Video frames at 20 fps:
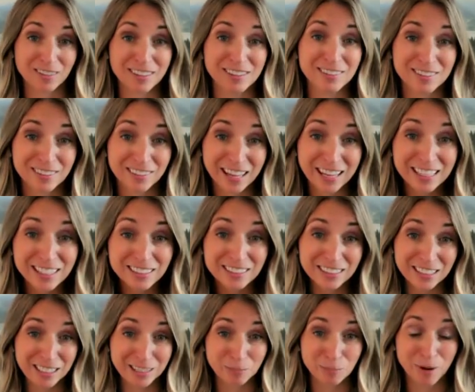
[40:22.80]

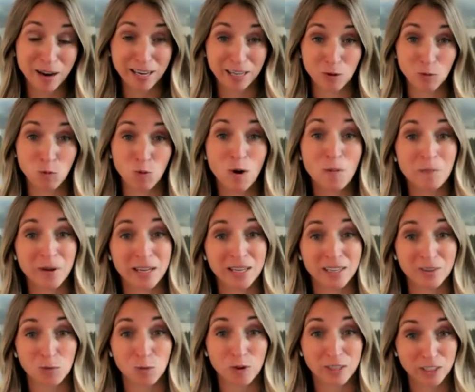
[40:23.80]
lightly by a
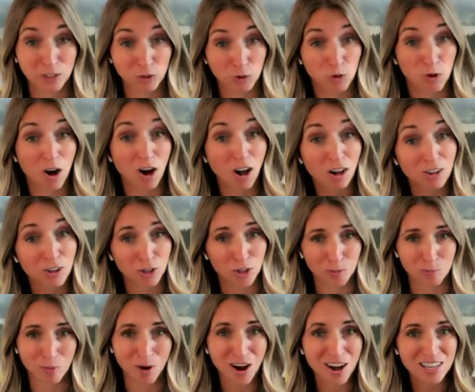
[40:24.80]
woman when you call her
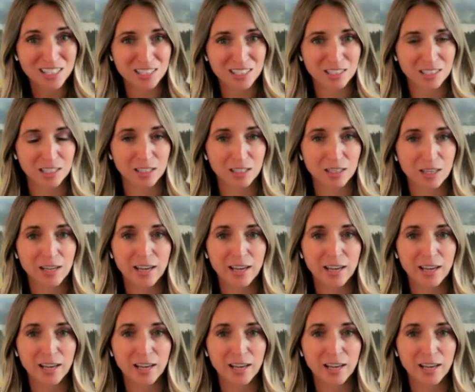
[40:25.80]
bossy